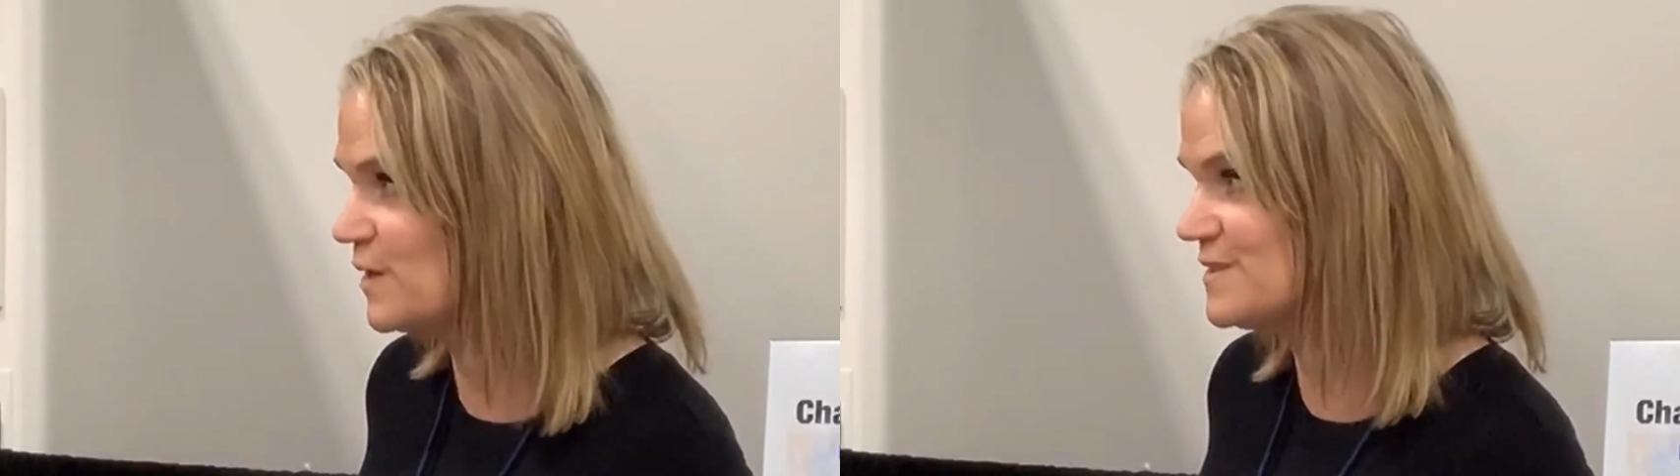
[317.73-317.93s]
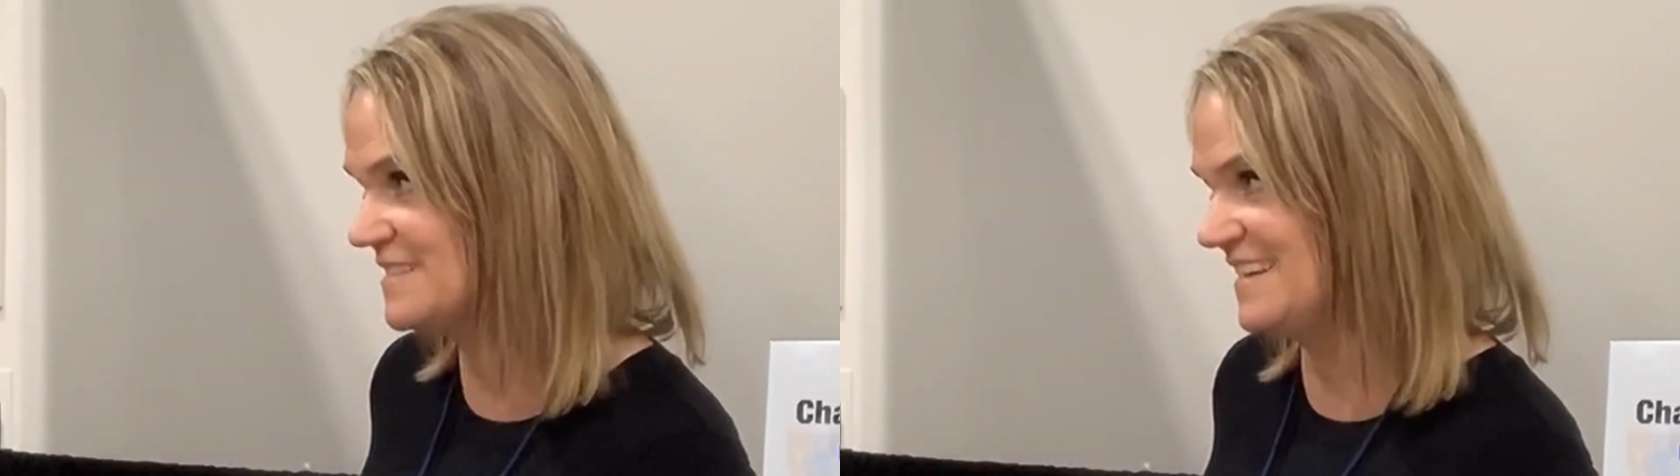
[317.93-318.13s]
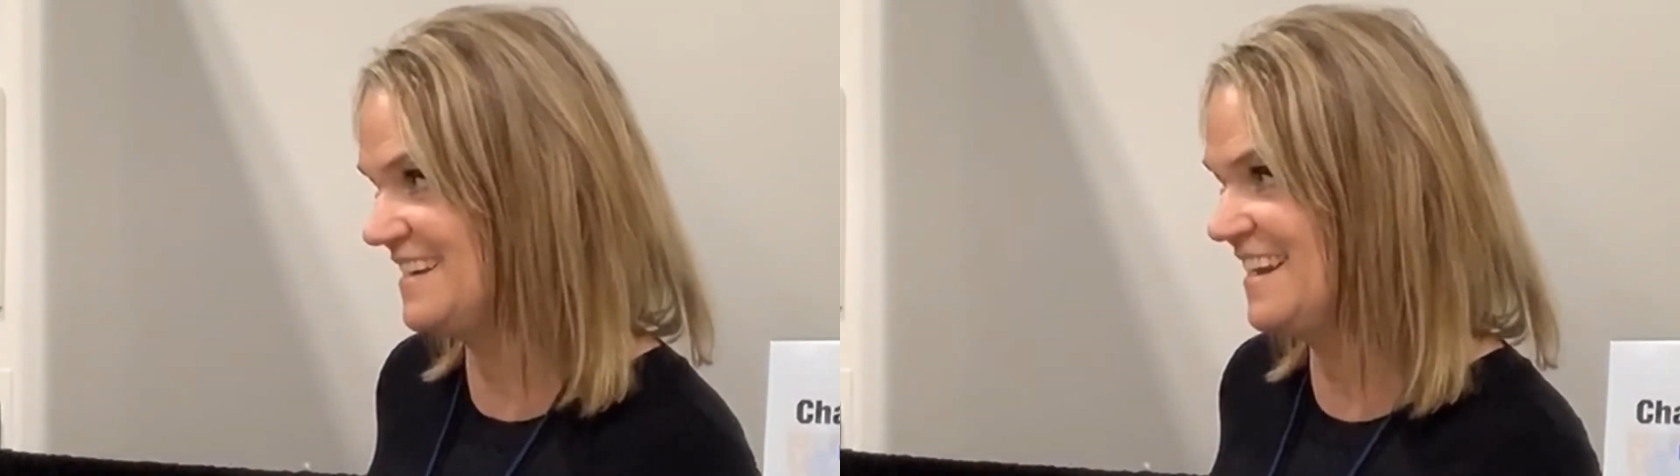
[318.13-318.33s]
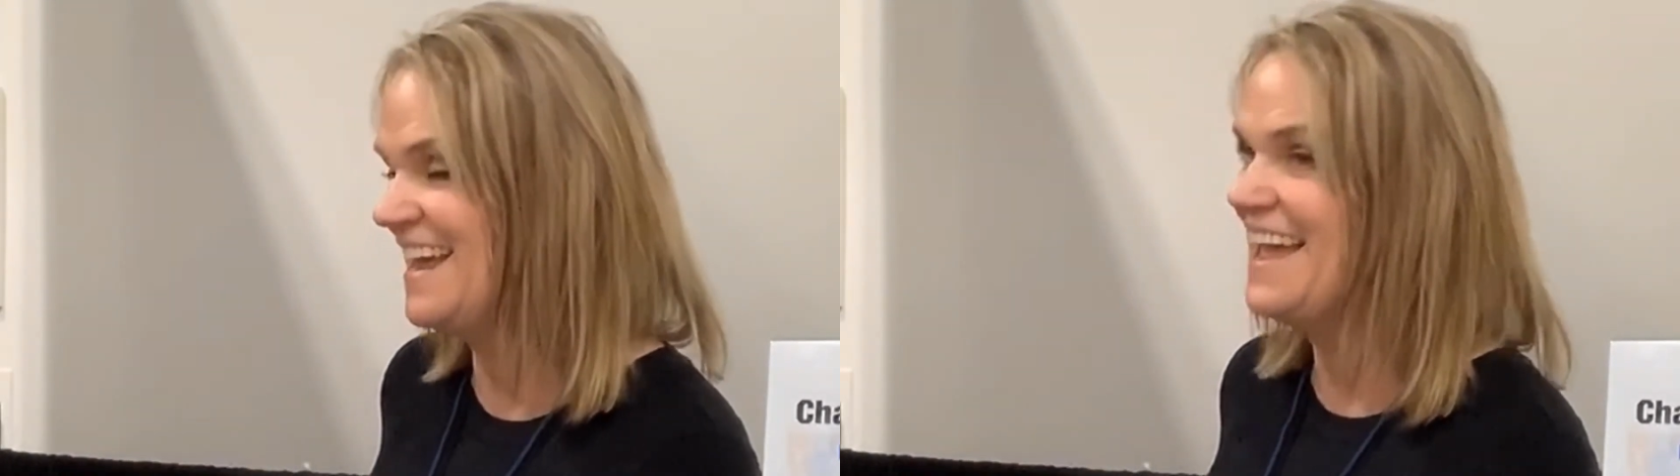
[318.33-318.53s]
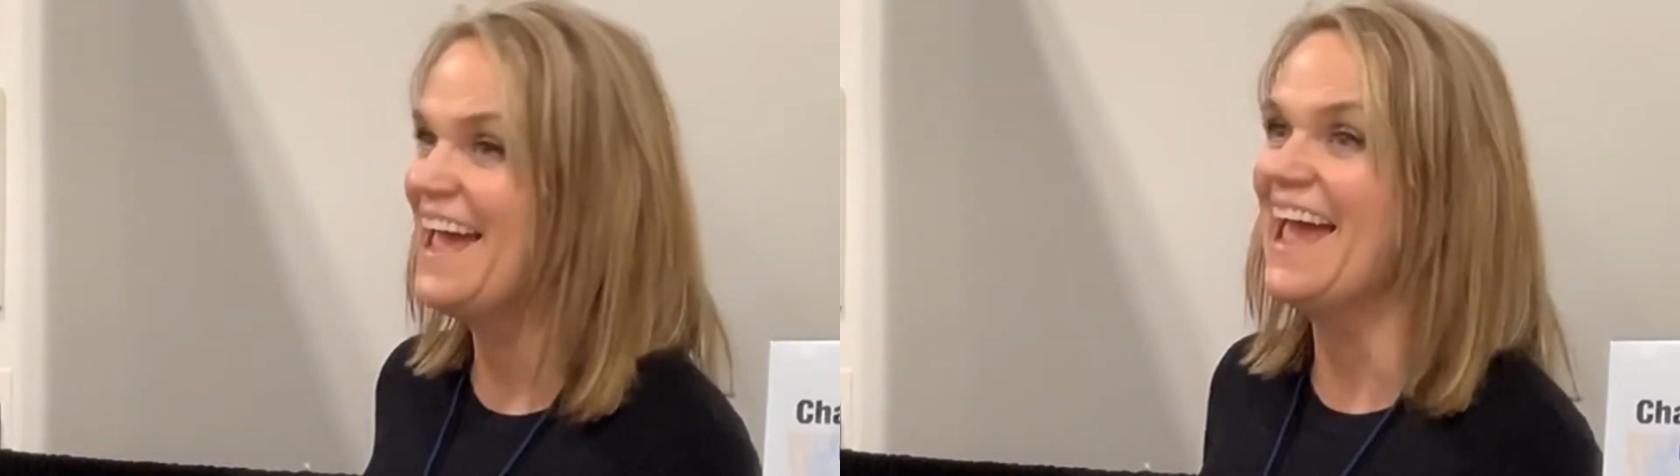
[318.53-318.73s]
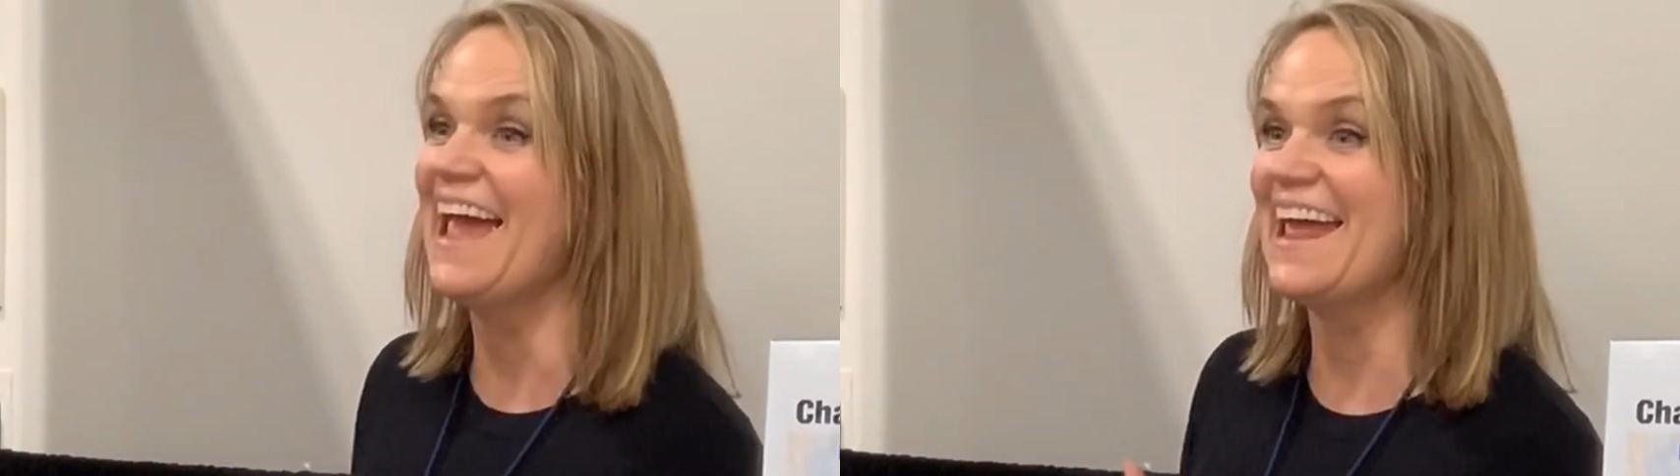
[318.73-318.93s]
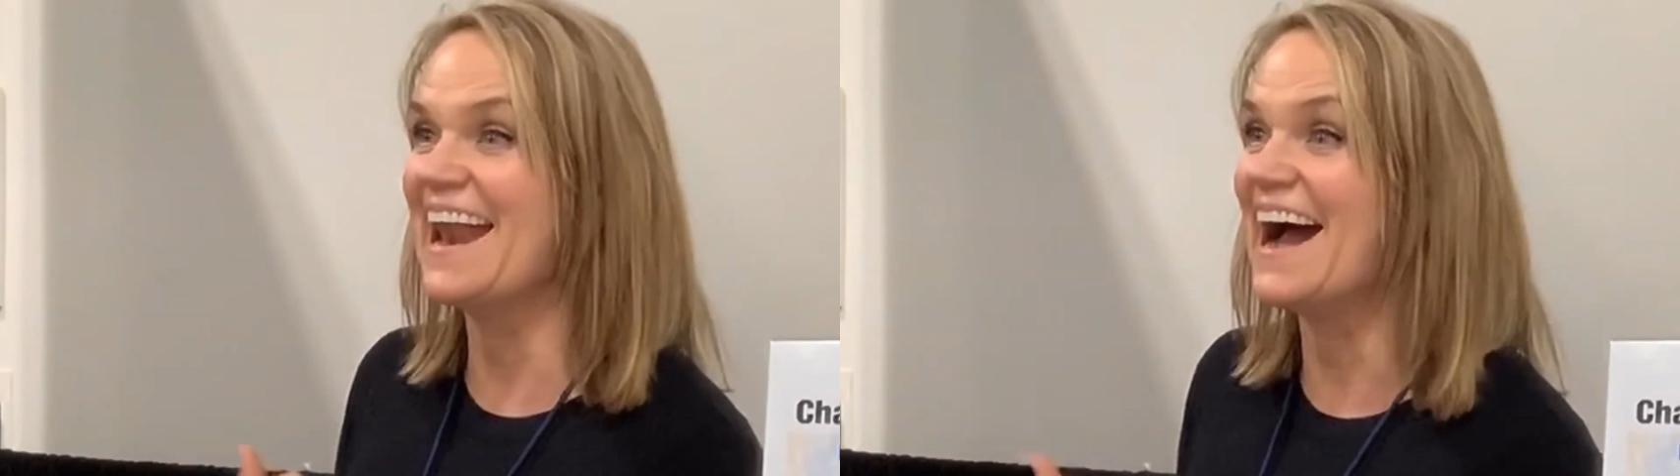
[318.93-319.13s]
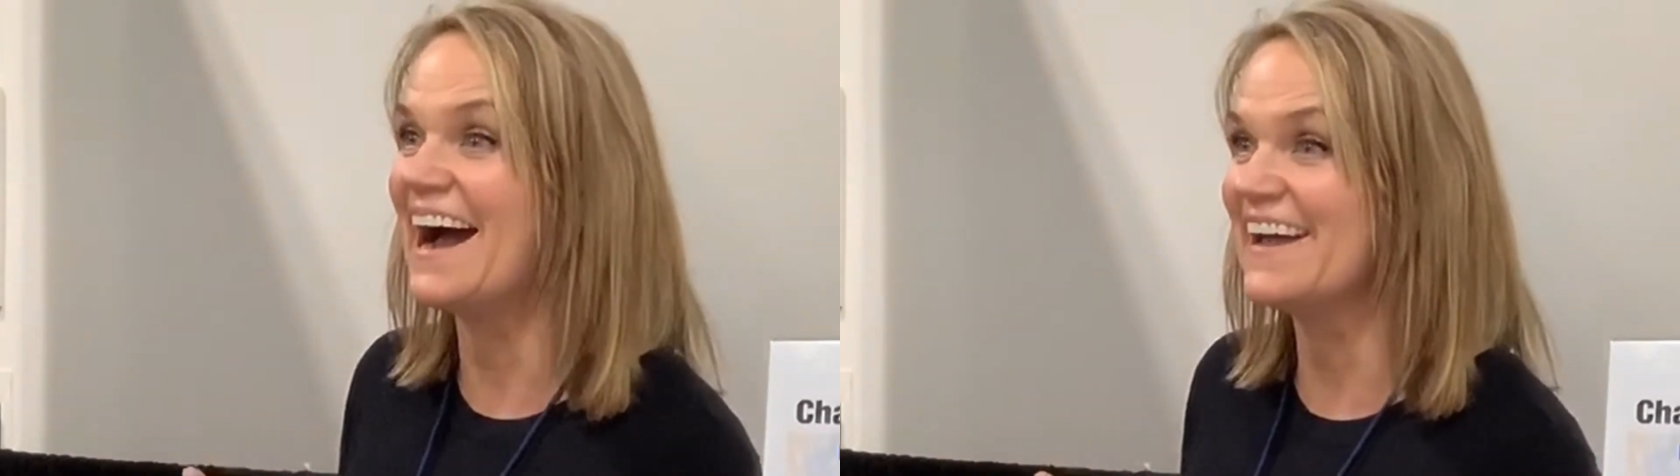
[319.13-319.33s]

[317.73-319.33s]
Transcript: person. And